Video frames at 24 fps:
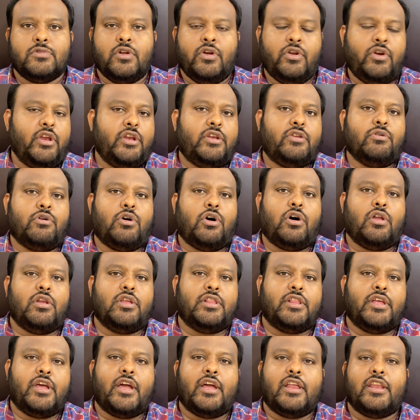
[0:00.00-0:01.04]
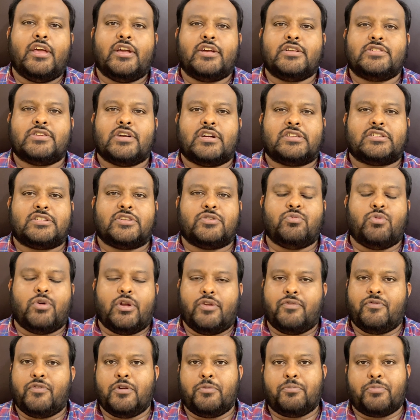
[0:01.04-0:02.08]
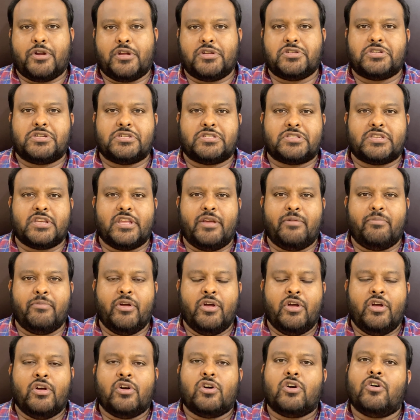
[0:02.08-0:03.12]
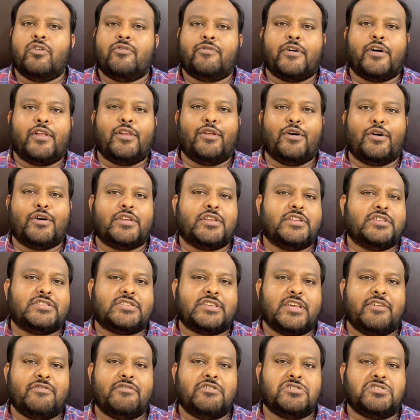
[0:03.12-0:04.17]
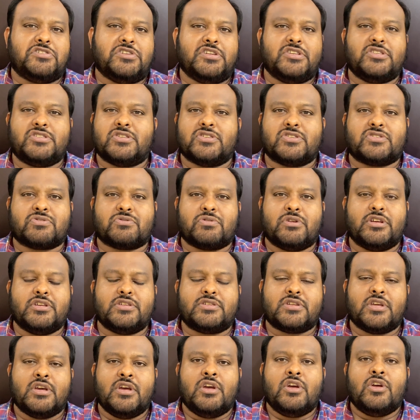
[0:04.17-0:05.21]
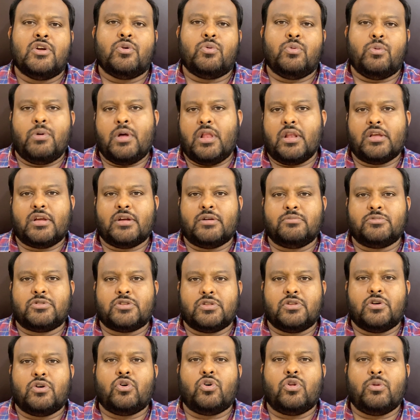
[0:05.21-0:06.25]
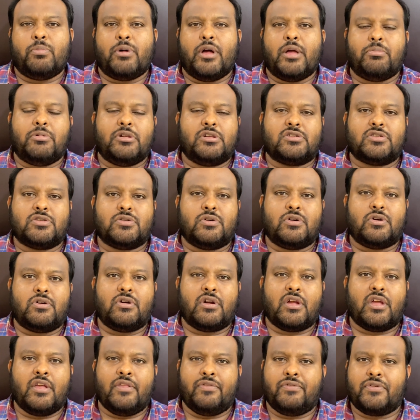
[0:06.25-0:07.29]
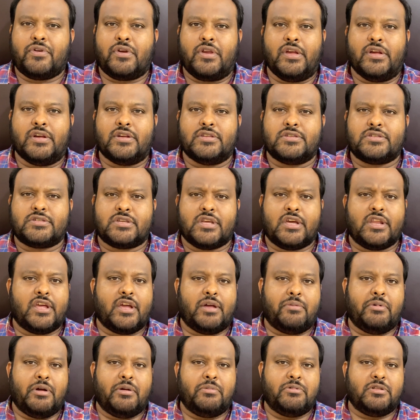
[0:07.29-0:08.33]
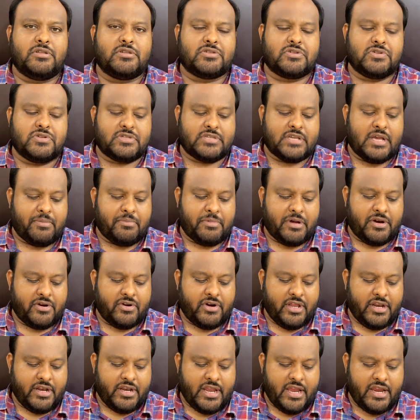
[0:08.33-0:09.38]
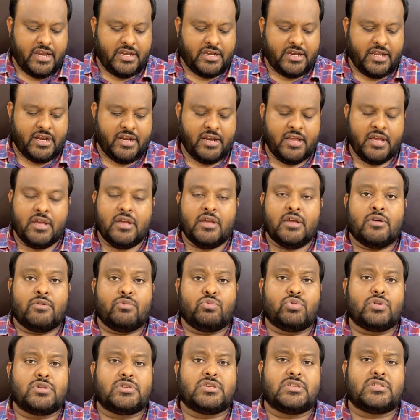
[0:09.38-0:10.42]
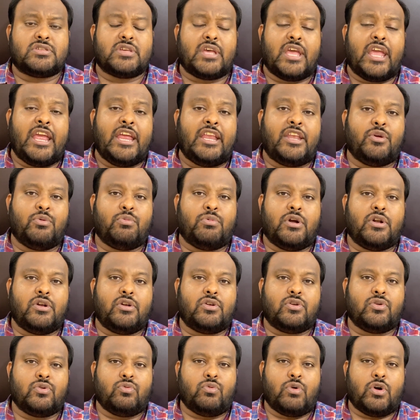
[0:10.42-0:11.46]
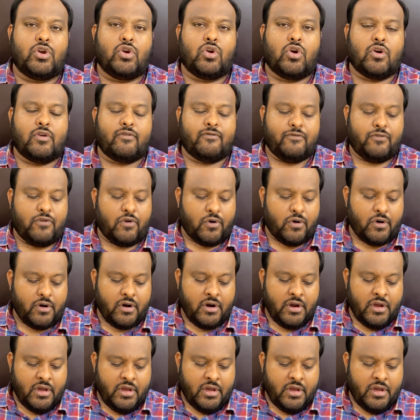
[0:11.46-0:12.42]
Greet you all in the highly exalted, wonderful, precious name of our Lord and Savior Jesus Christ. Welcome to the whole Bible tour in 3 years. Turning our Bibles to Psalm 119, verses 81 to 104.